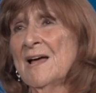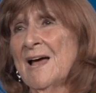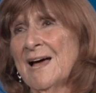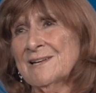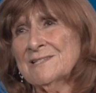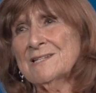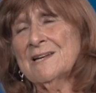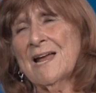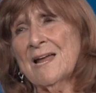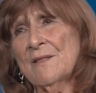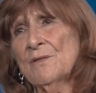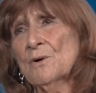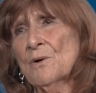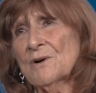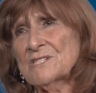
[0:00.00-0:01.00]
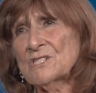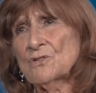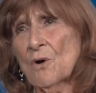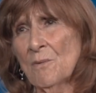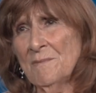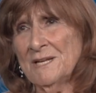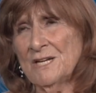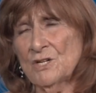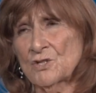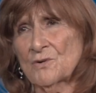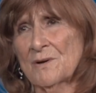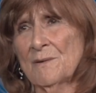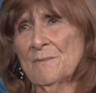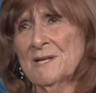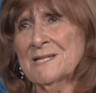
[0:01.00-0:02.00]
And today there are so many
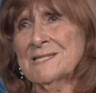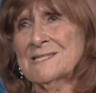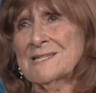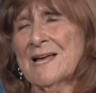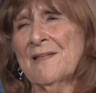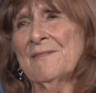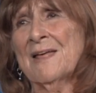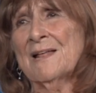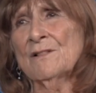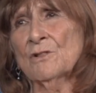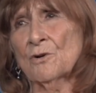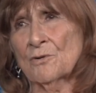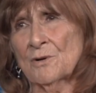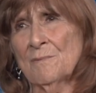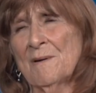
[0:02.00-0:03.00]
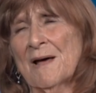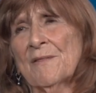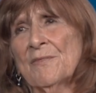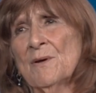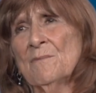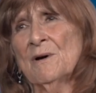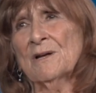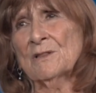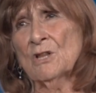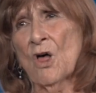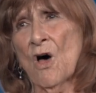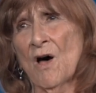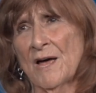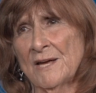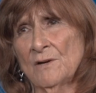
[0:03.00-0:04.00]
treatments, and they learn about them
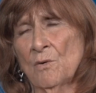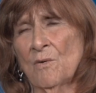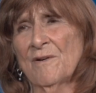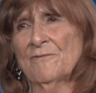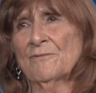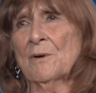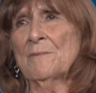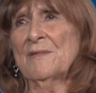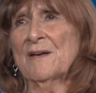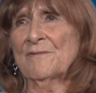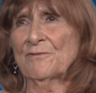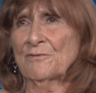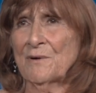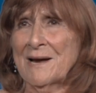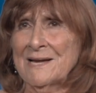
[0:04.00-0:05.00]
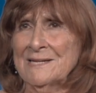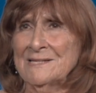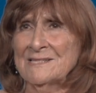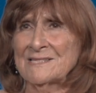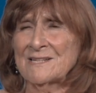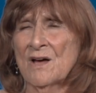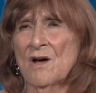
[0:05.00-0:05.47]
online or from their friends